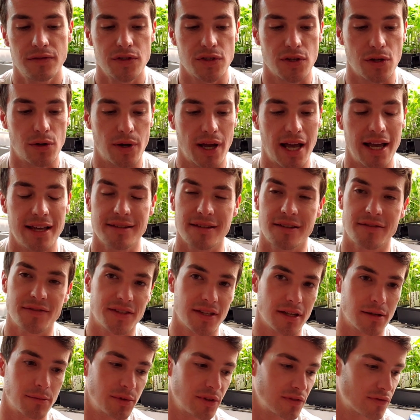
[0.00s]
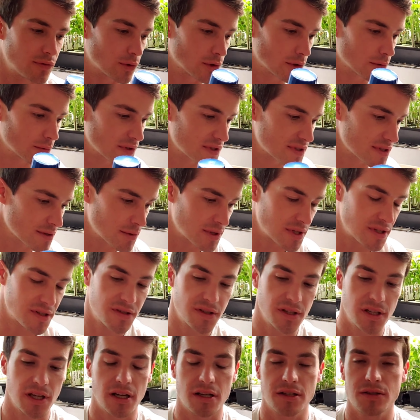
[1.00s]
So as I've said before, with some of these
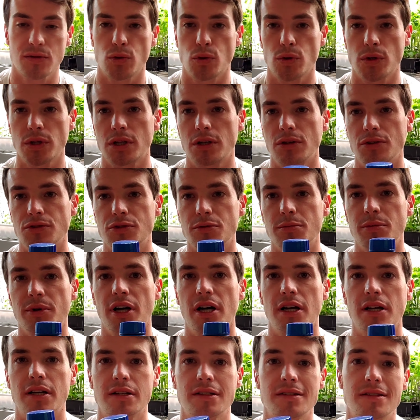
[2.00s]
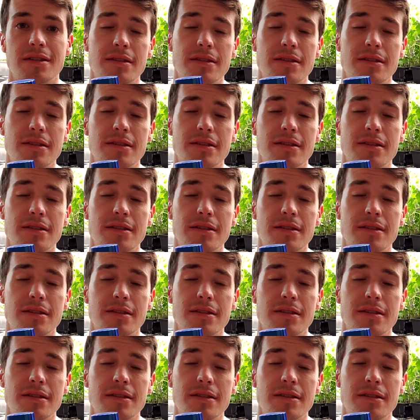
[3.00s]
CX horticulture products,